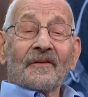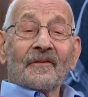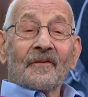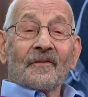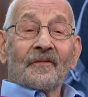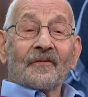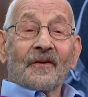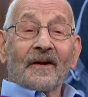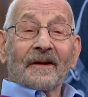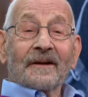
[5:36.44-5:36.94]

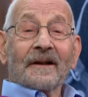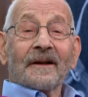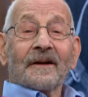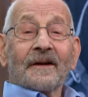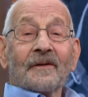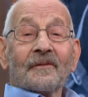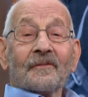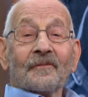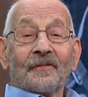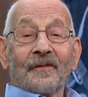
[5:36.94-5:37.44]
settled
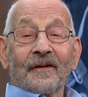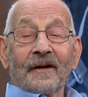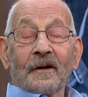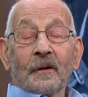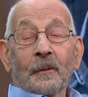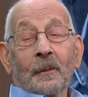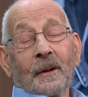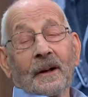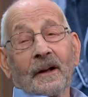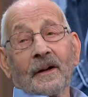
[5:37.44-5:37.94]
in fairly
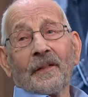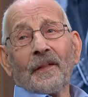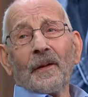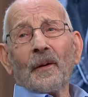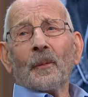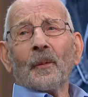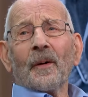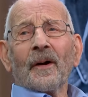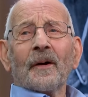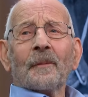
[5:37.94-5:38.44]
well. They
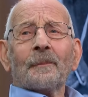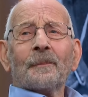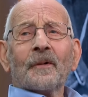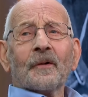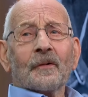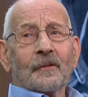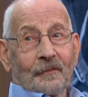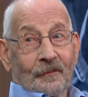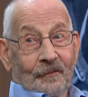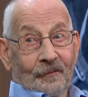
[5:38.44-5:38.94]
were a
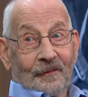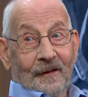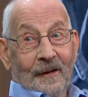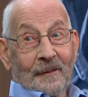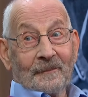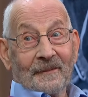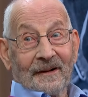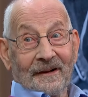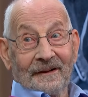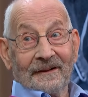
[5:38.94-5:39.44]
beautiful
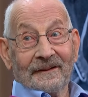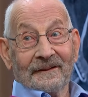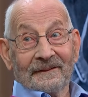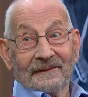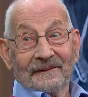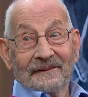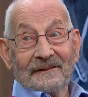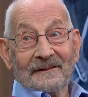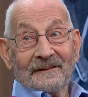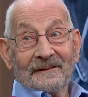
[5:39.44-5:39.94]
family.
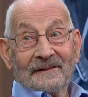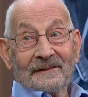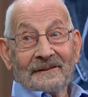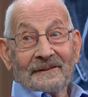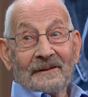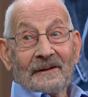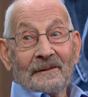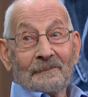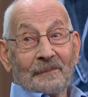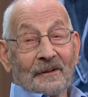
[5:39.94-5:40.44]
They must have
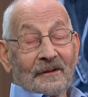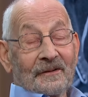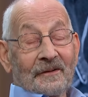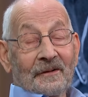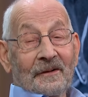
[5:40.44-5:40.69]
been. But